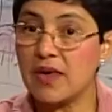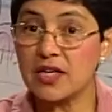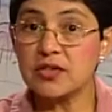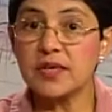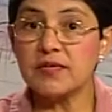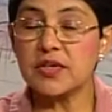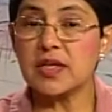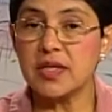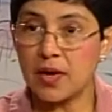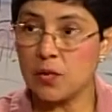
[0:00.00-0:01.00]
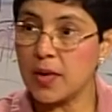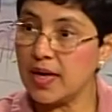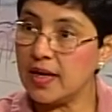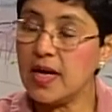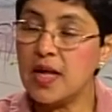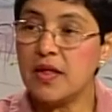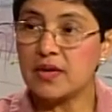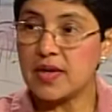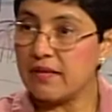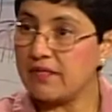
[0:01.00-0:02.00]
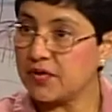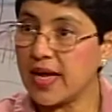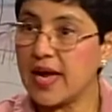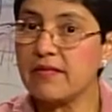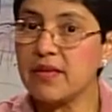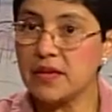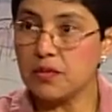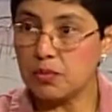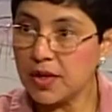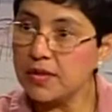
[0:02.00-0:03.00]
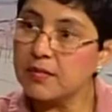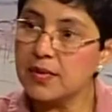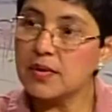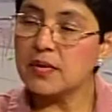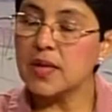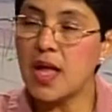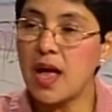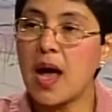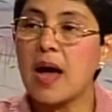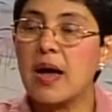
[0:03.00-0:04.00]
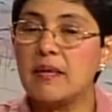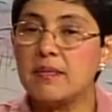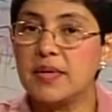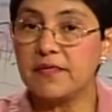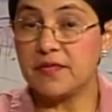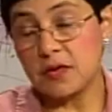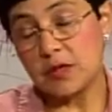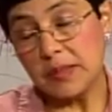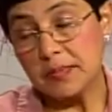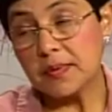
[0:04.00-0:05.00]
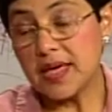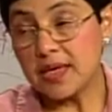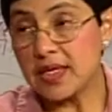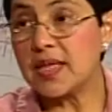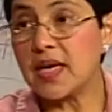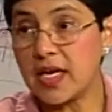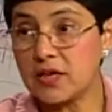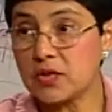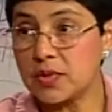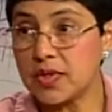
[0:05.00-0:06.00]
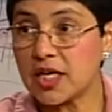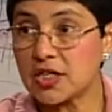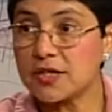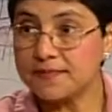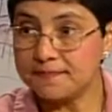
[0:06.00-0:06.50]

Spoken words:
actually very lightweight. They're not very heavy. They're breathable. But for those people that need that extra protection.